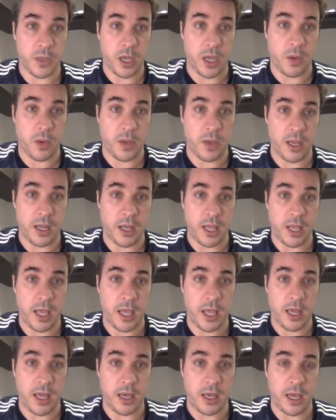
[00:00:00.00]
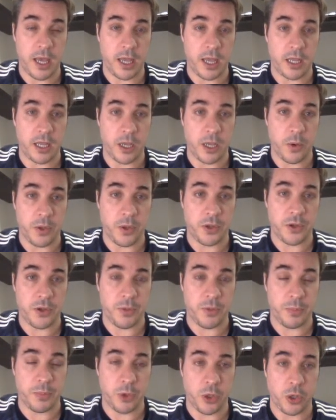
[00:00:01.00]
in here and go into
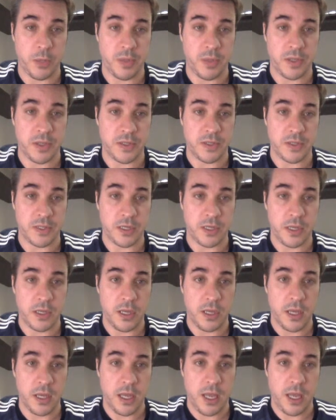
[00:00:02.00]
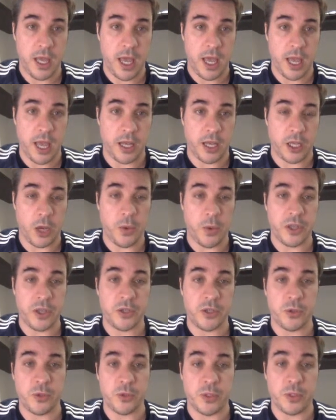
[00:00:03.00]
deployments and go
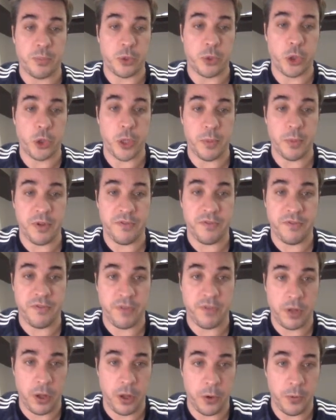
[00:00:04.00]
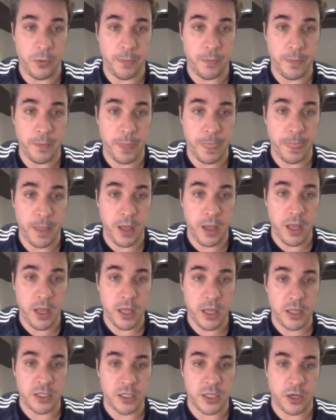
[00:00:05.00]
into deployment flow.
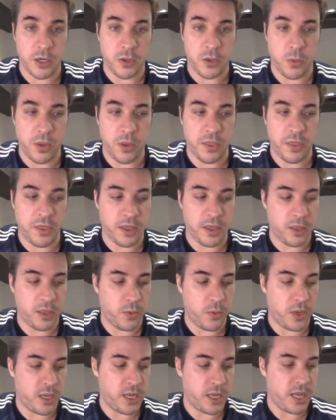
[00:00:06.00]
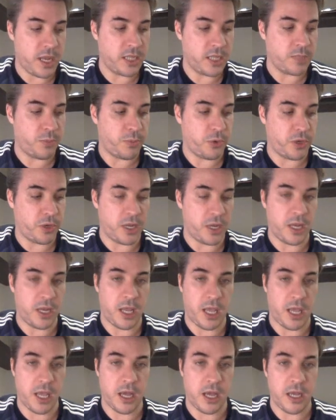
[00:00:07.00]
So the one thing that we need to put in
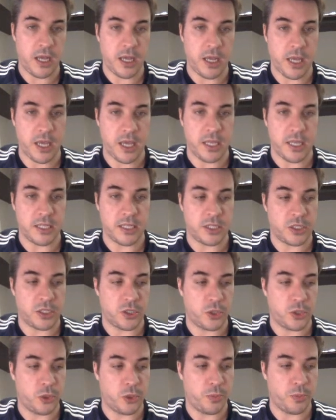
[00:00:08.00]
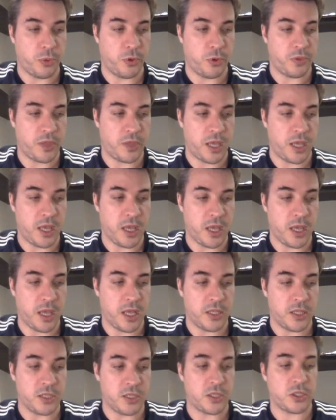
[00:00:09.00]
here is to put the
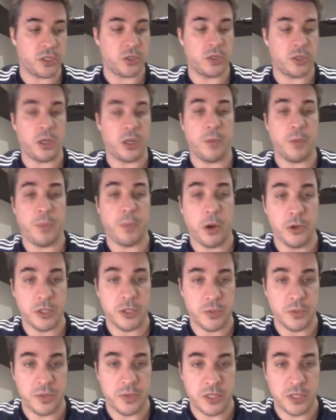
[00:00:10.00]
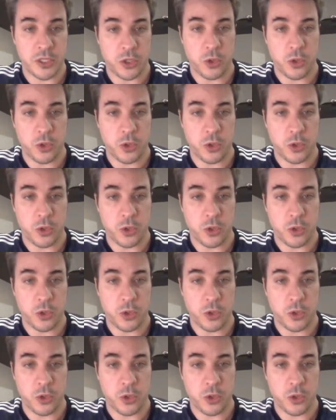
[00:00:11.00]
Composer install.